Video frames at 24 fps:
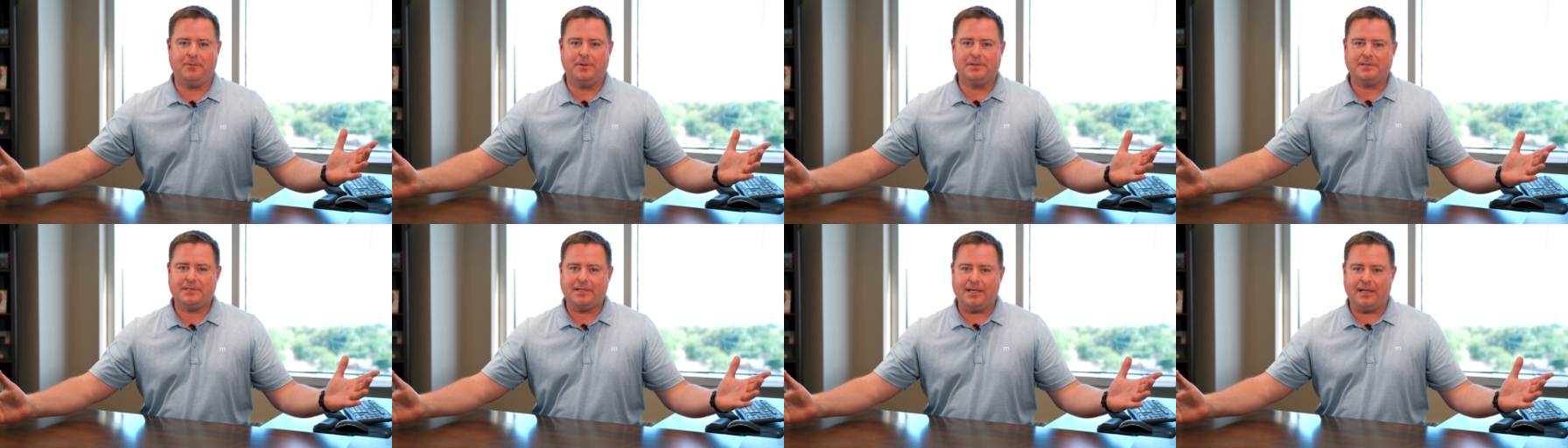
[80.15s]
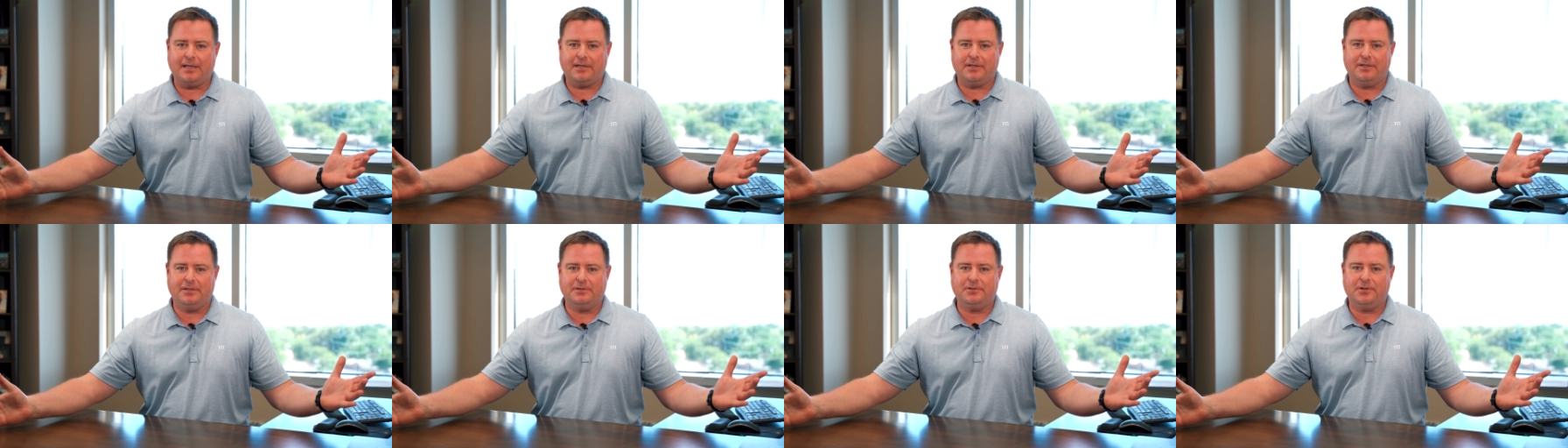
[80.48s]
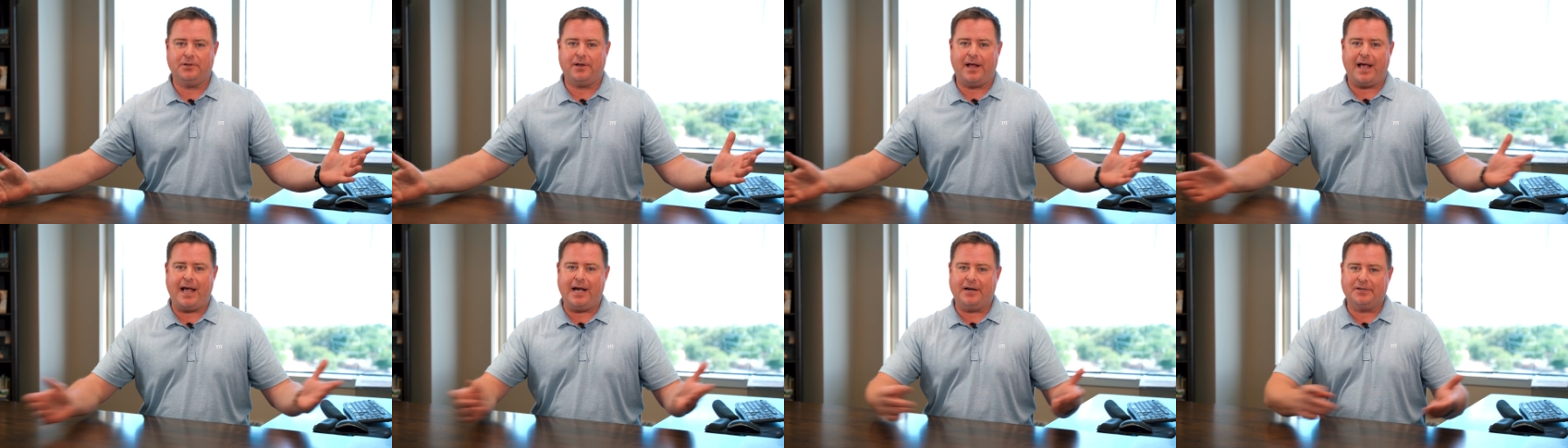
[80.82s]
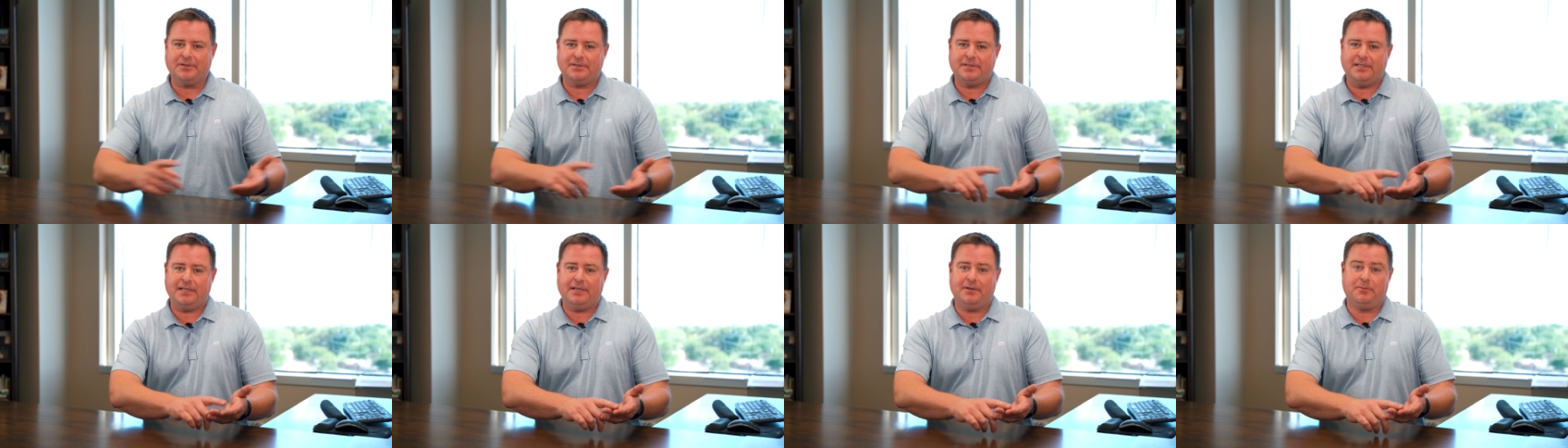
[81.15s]
What's that going to do to
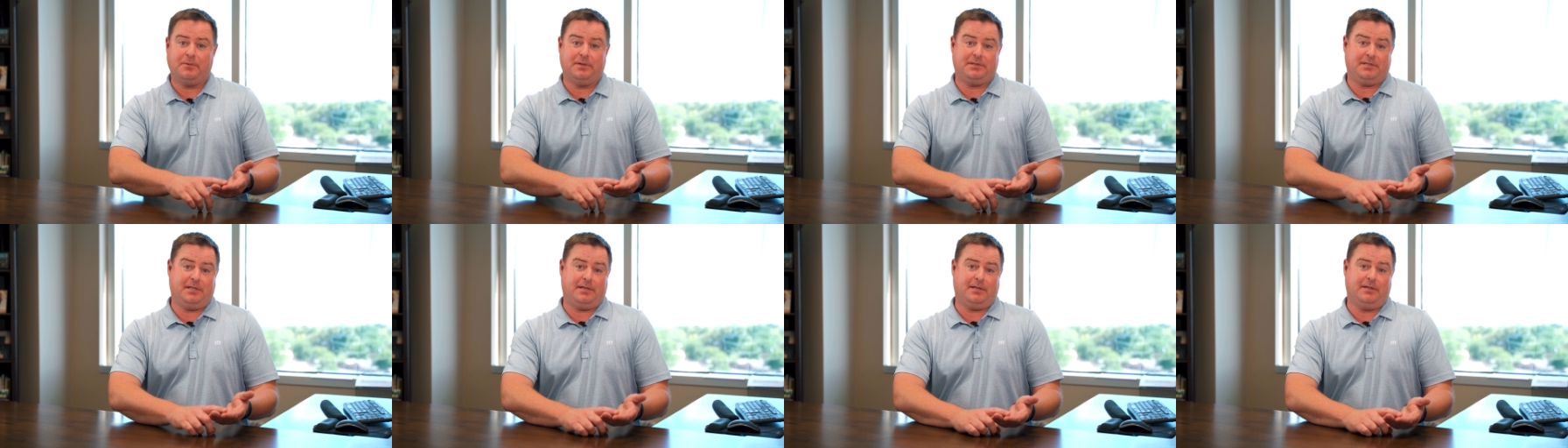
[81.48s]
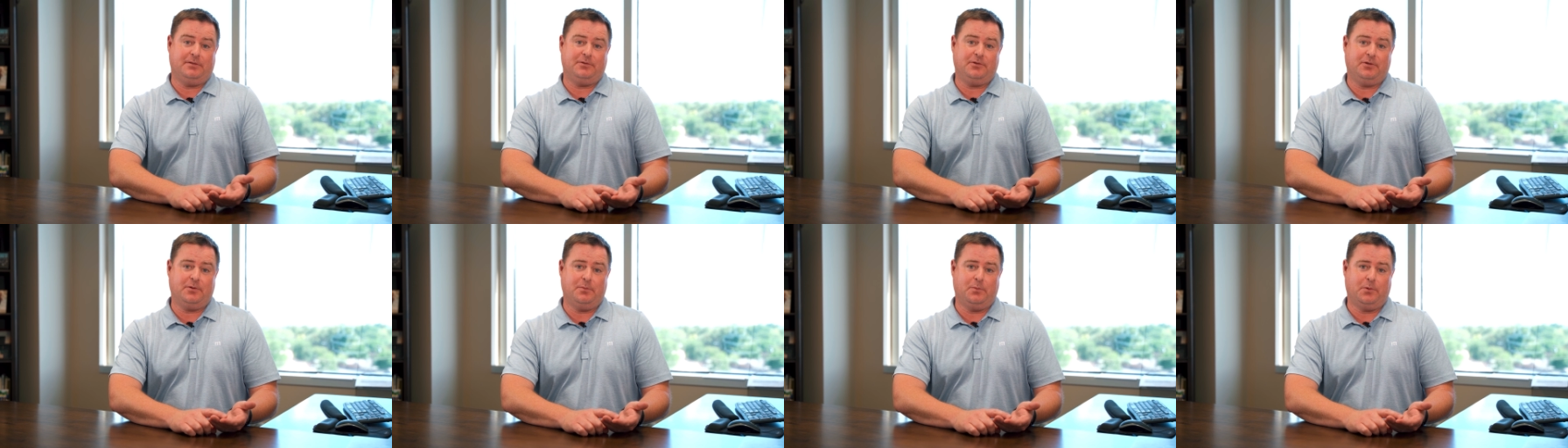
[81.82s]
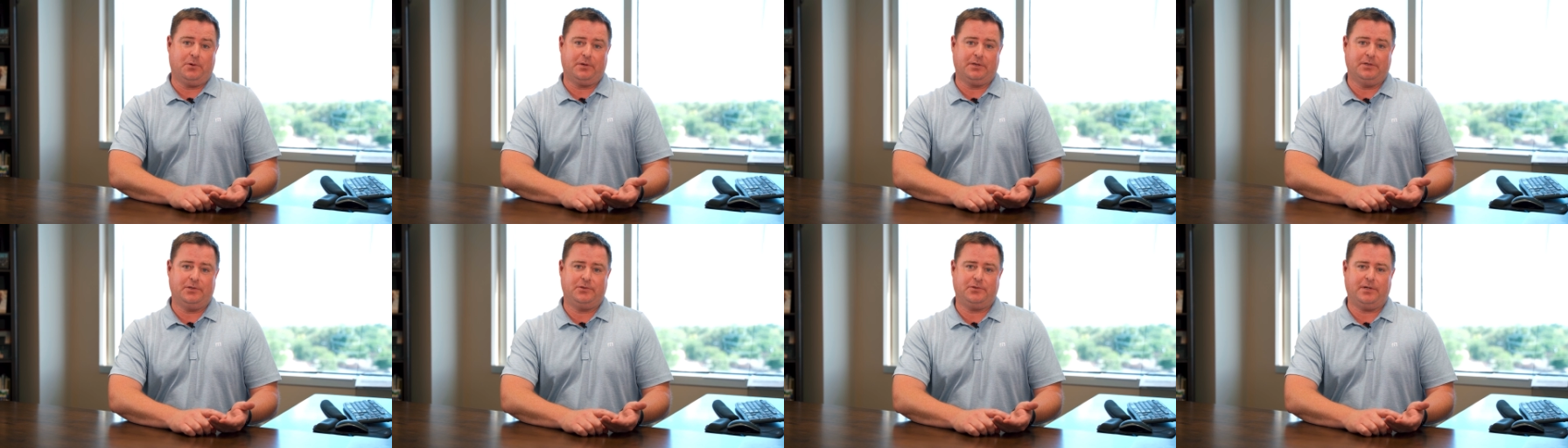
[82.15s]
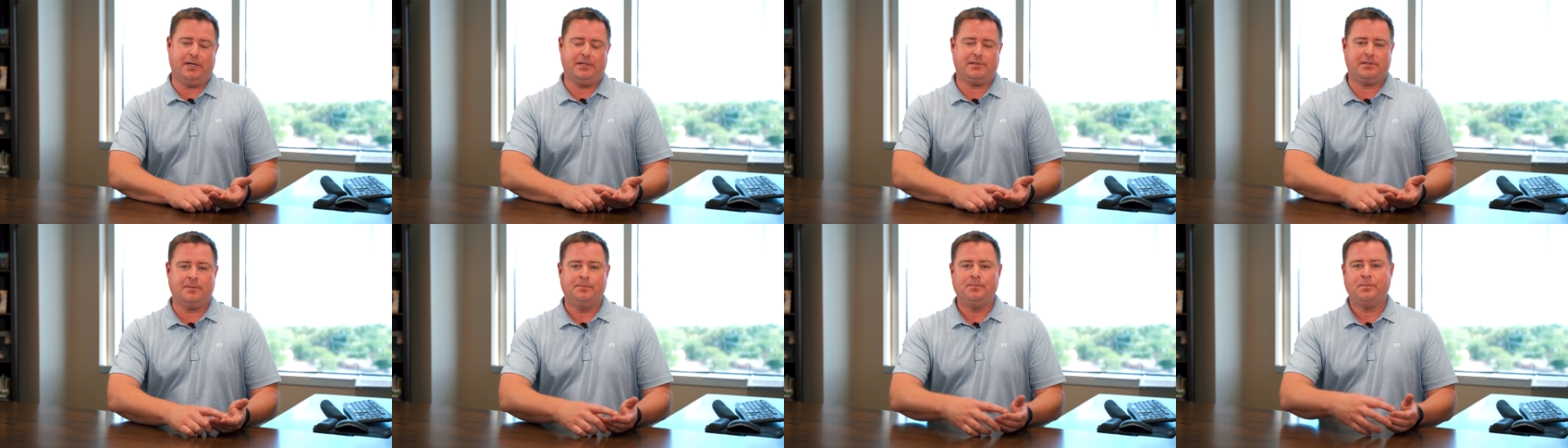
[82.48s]
housing and what's it going to do to mortgage
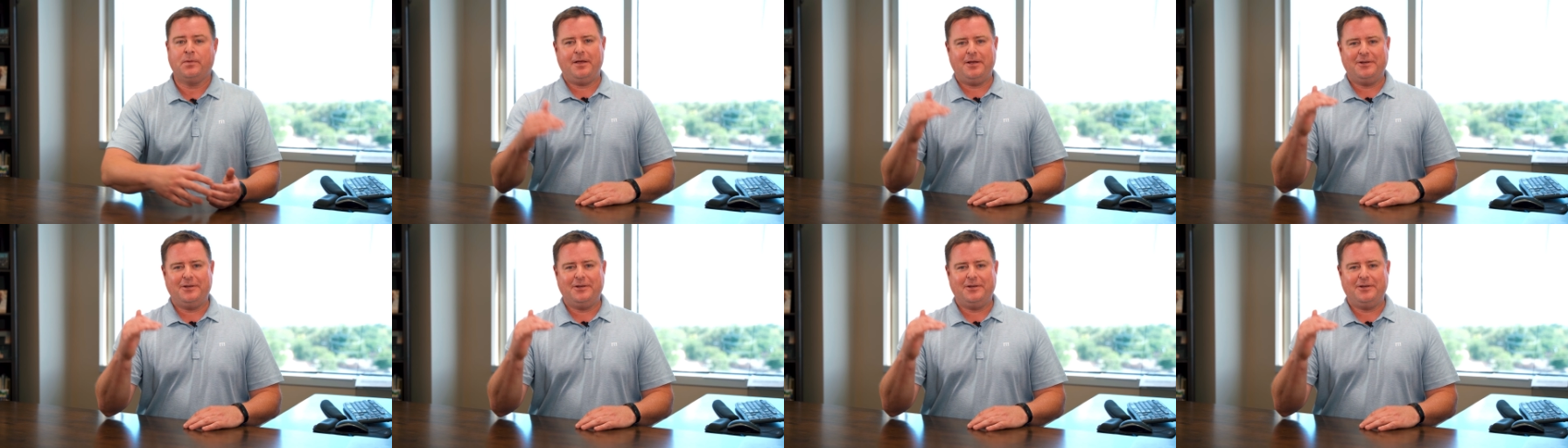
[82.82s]
rates?